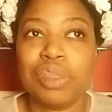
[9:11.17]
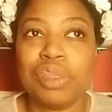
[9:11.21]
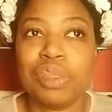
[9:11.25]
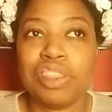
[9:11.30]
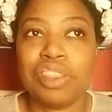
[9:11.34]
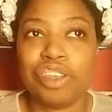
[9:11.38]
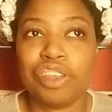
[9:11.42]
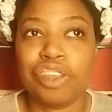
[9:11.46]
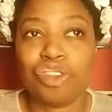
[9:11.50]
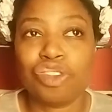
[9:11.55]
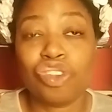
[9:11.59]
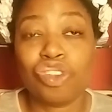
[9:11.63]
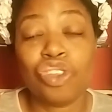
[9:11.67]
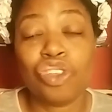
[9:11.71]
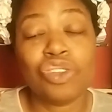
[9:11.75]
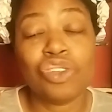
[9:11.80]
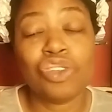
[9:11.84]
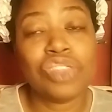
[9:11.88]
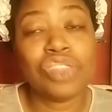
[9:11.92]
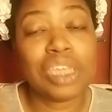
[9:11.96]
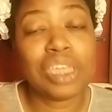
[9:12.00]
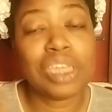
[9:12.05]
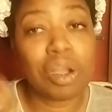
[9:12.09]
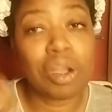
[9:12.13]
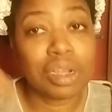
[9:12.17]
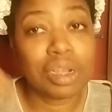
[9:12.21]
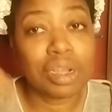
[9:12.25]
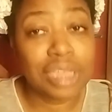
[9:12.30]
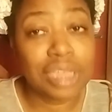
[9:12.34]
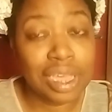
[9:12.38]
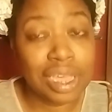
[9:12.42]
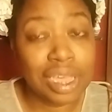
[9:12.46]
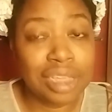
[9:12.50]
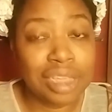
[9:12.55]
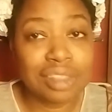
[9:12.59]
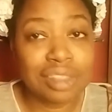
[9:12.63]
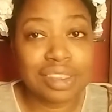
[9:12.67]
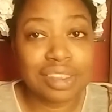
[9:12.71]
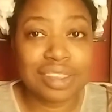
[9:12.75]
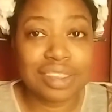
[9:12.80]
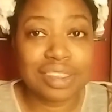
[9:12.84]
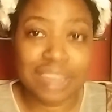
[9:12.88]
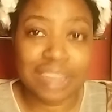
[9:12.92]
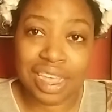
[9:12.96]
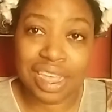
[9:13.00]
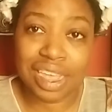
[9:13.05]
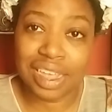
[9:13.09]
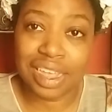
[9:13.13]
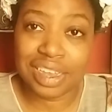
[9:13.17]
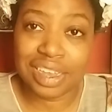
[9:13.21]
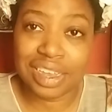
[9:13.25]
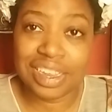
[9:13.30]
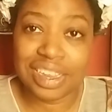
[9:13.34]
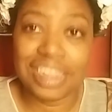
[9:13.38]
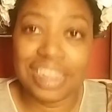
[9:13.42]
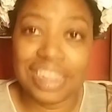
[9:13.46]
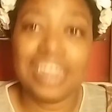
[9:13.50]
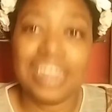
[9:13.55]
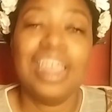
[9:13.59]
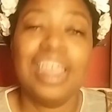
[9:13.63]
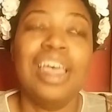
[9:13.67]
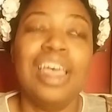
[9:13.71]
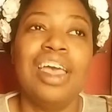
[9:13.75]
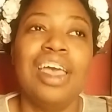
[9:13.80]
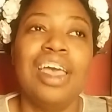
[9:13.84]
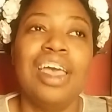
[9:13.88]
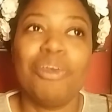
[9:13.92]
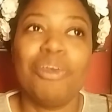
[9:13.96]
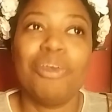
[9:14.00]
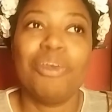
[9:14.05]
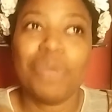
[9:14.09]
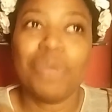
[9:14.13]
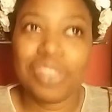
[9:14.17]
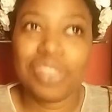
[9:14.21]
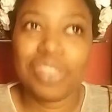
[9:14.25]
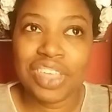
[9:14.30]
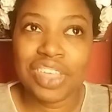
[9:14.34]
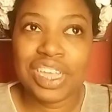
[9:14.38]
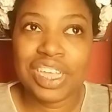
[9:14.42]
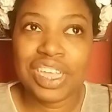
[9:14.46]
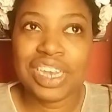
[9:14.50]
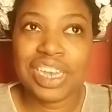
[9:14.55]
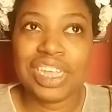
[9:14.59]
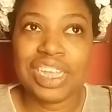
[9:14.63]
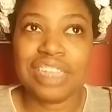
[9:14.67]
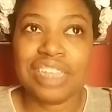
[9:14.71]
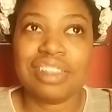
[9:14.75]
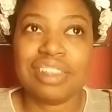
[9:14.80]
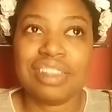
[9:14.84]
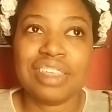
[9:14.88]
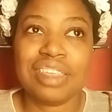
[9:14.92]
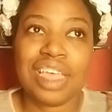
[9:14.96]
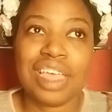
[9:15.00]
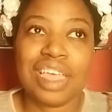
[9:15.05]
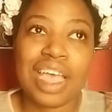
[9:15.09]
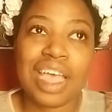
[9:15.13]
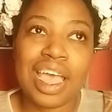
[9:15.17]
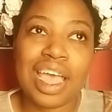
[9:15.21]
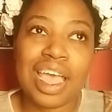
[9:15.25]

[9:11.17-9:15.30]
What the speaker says: but there's still the Arcane Society within it,